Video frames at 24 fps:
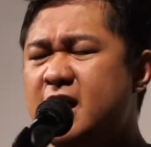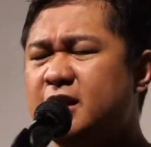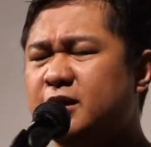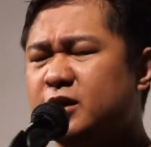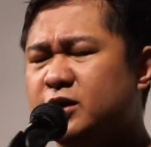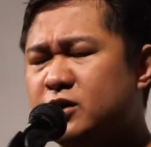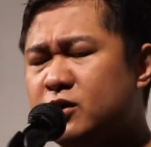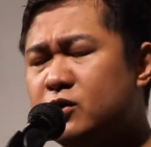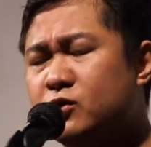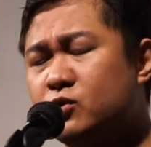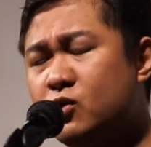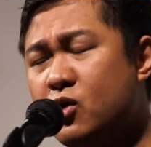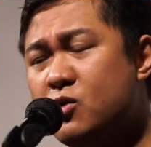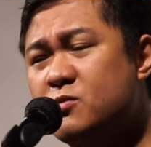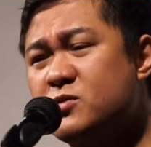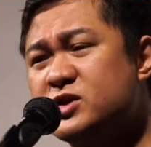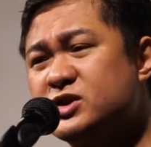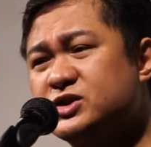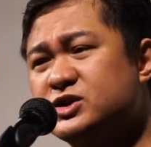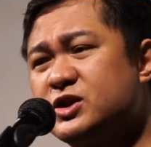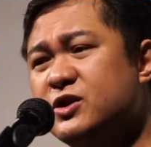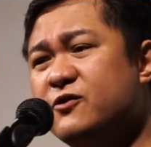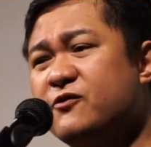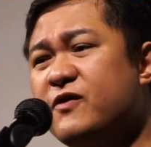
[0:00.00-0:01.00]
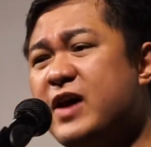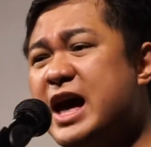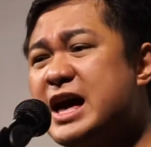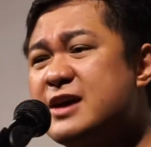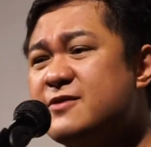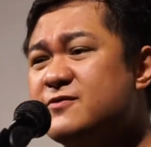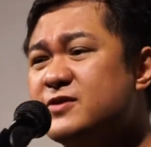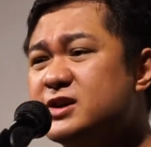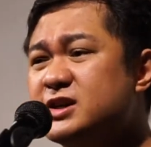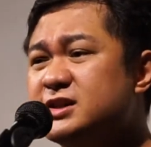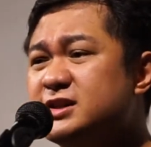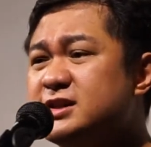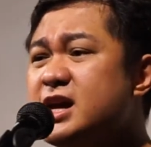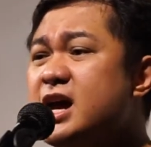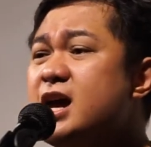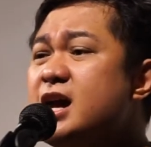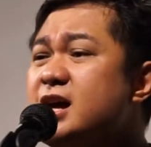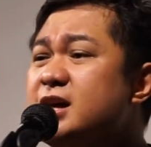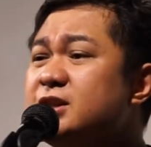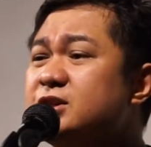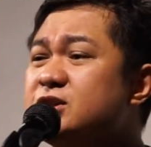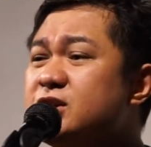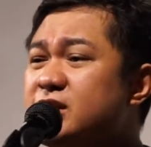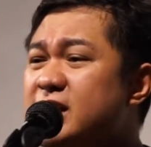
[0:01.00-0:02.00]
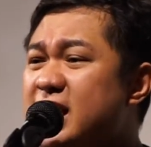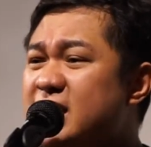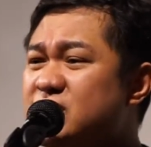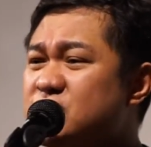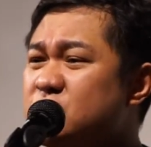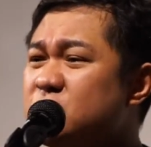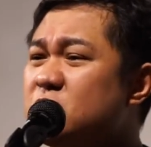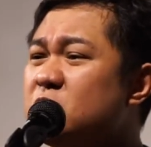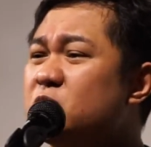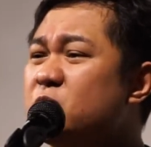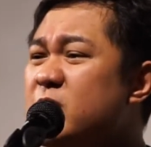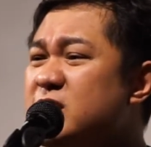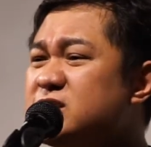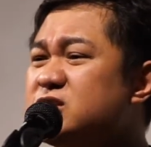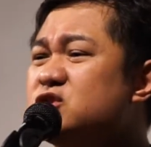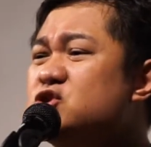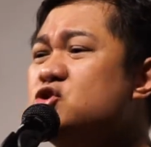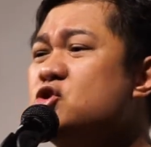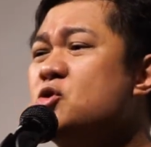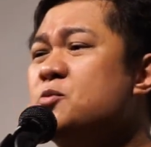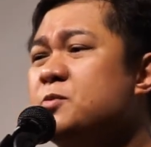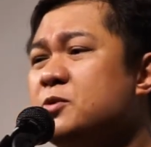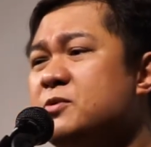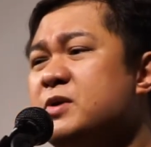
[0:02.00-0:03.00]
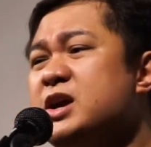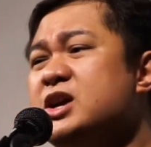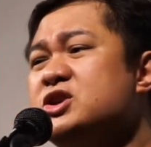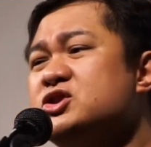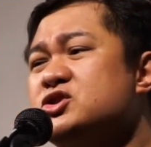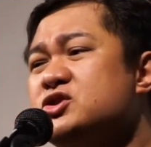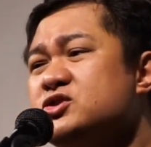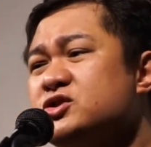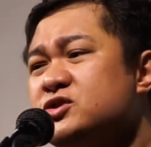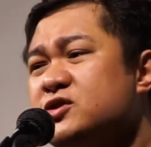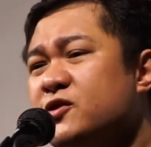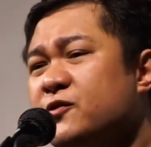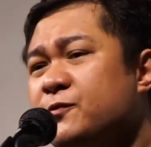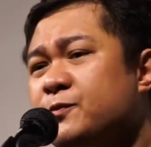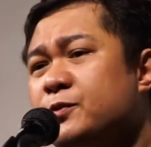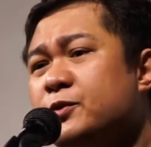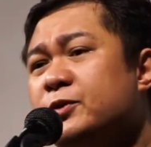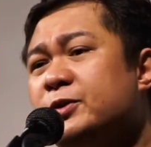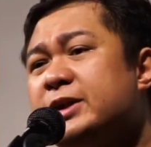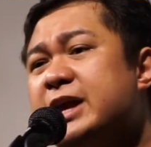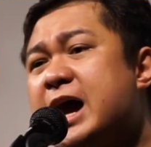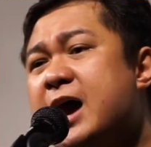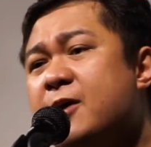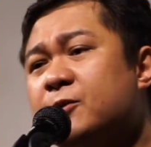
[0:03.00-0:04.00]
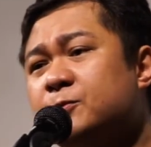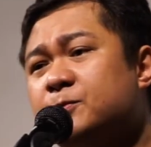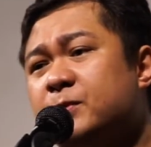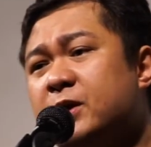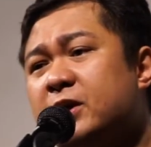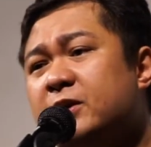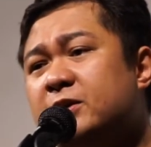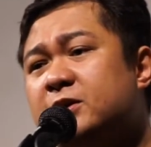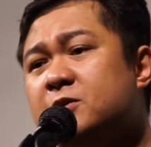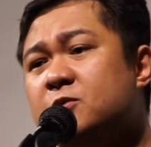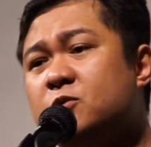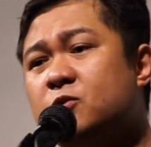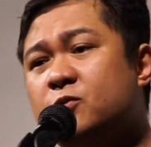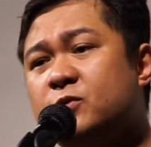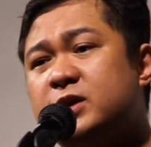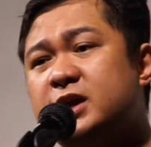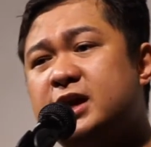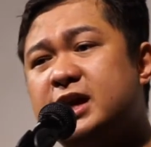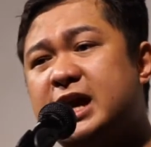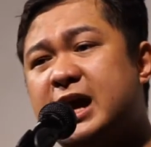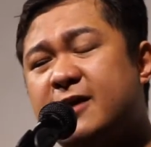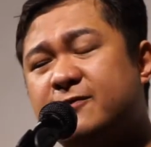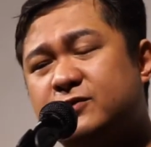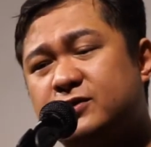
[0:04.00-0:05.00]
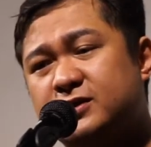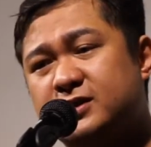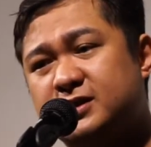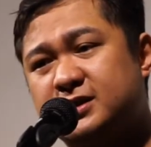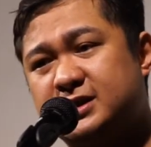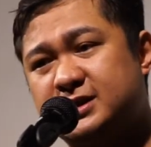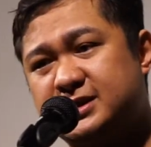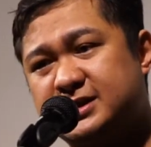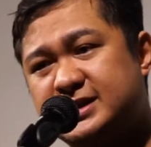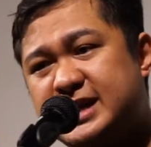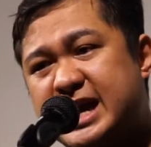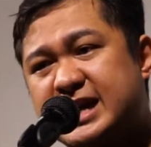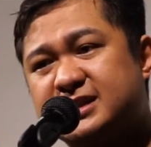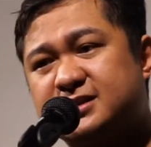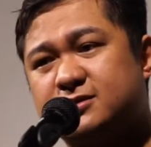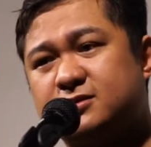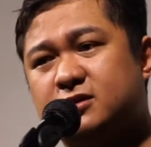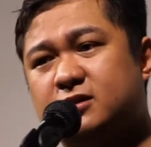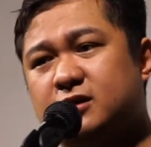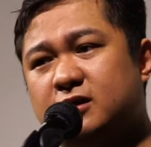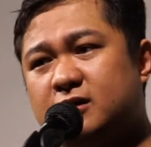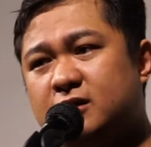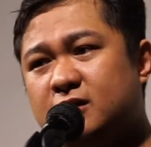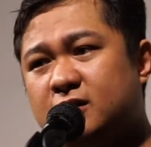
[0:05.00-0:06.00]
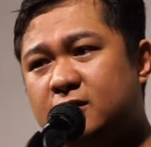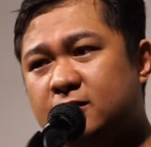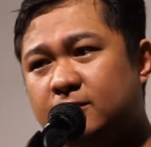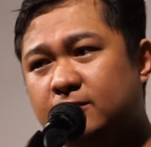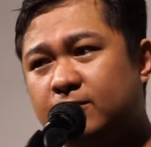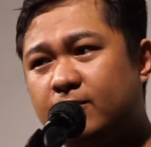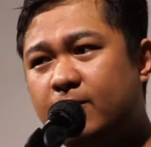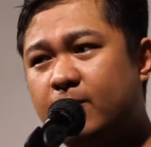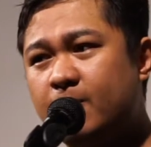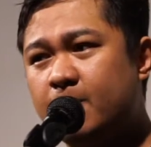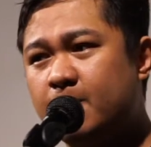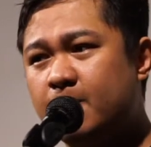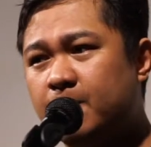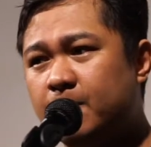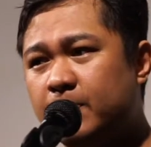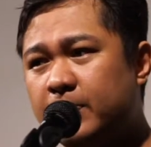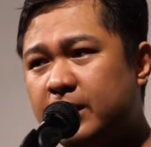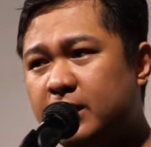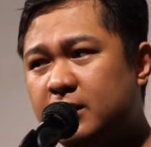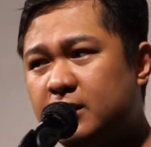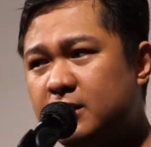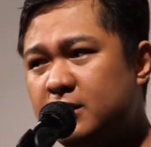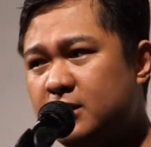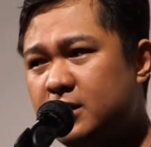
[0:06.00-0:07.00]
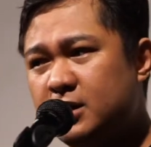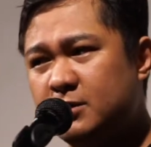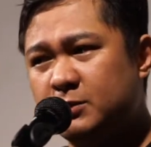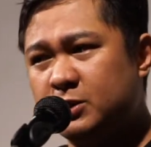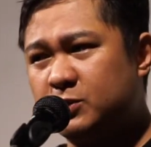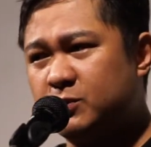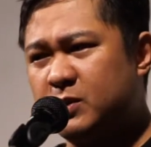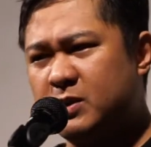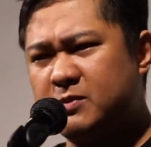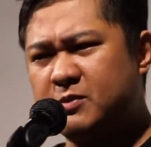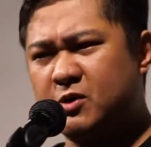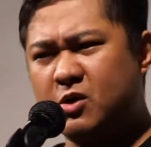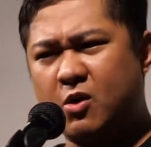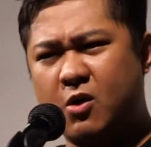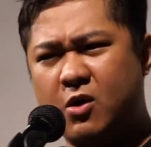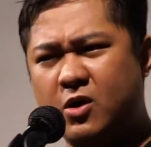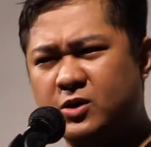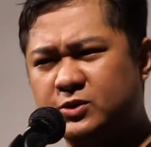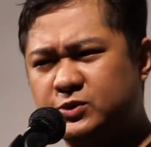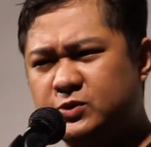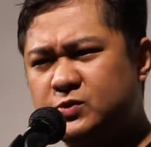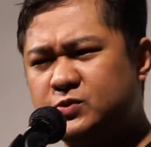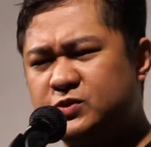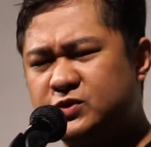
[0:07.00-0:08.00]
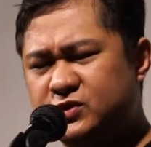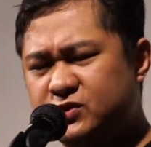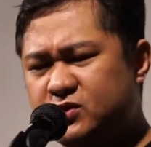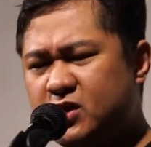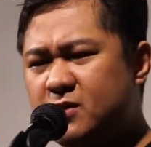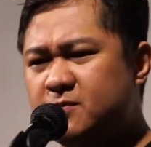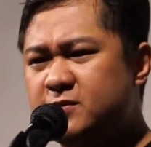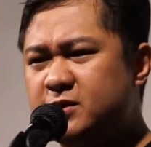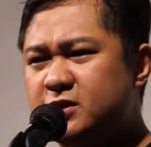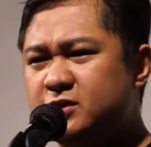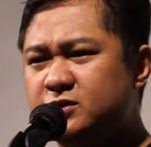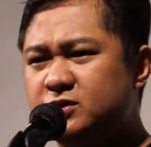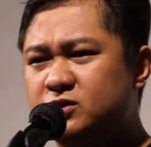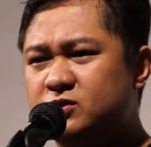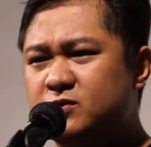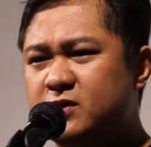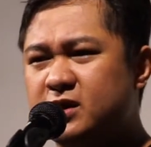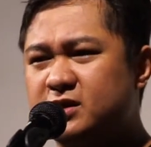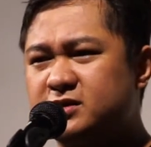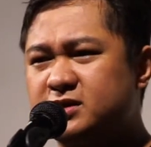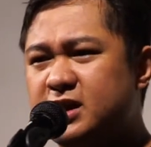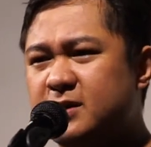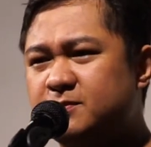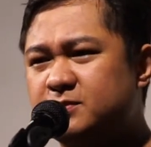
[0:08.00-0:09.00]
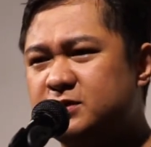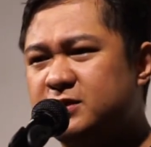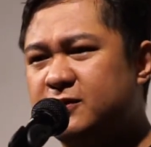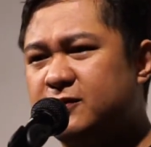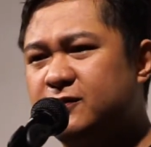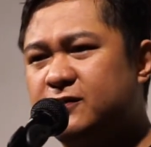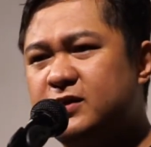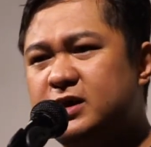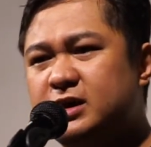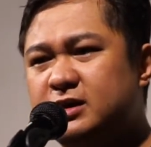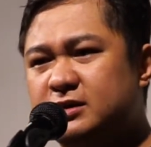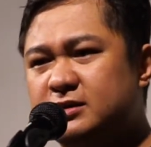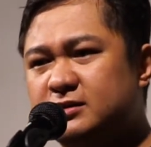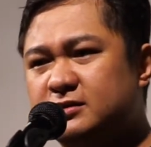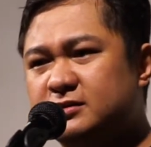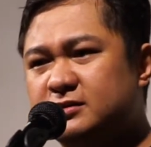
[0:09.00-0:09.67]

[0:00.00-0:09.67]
that there are no more survivors. International rescue operations have pulled out barely a week after the disaster. But we were all too stubborn to accept defeat.